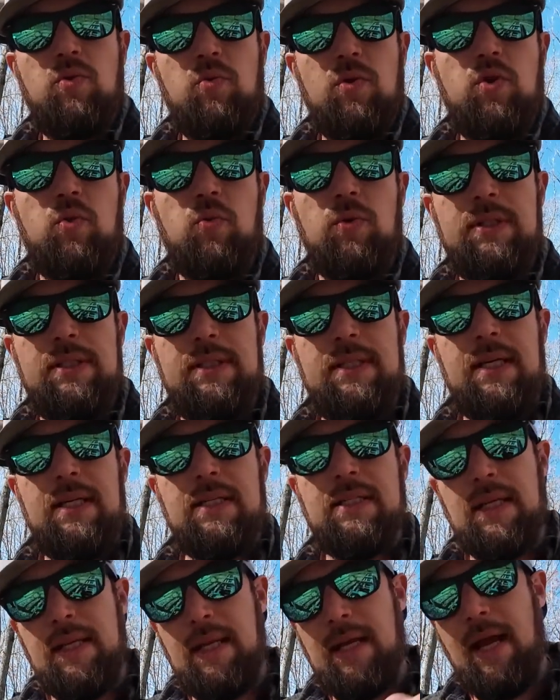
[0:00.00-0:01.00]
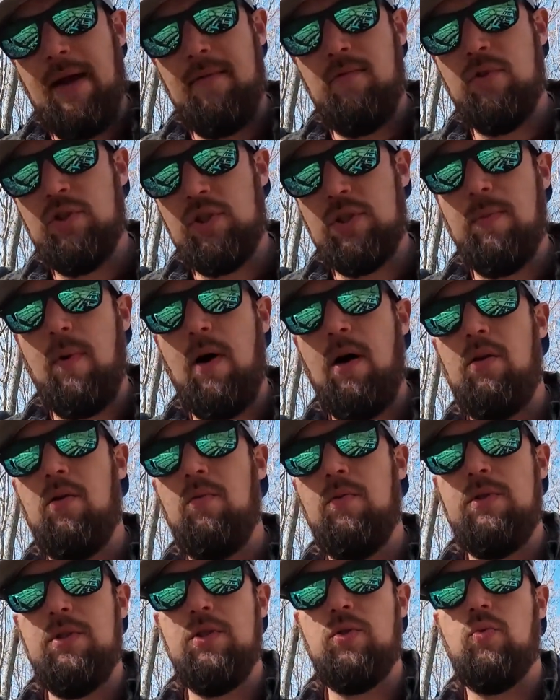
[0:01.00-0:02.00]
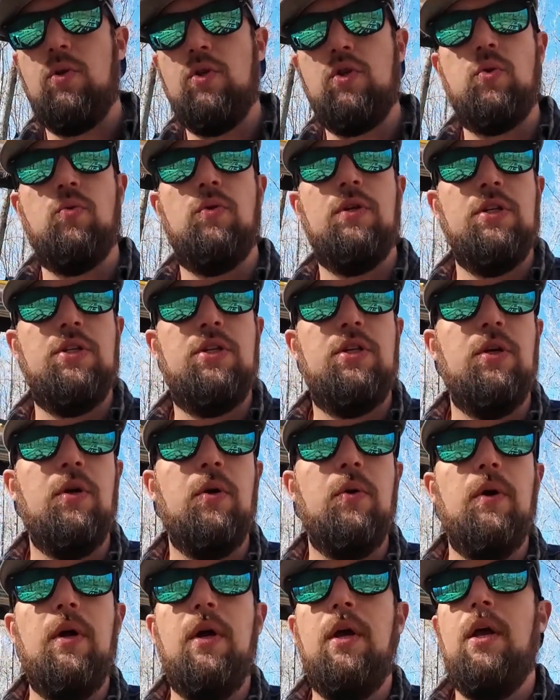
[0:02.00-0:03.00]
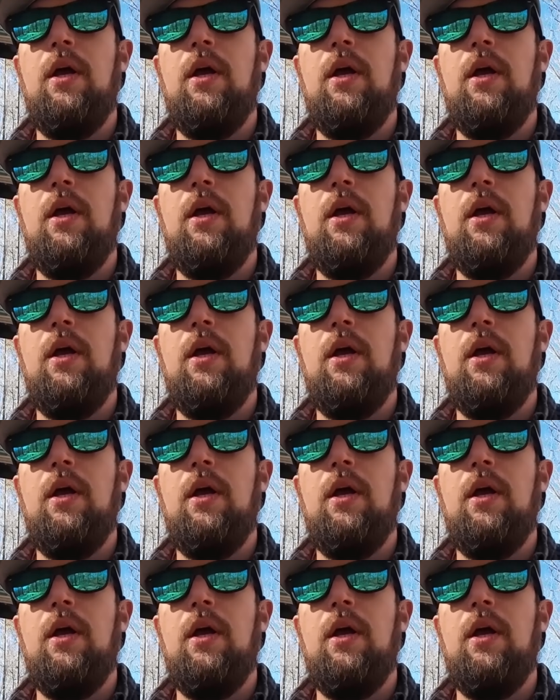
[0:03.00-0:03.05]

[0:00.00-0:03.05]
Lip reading: 126, and they have one smaller, which is 122.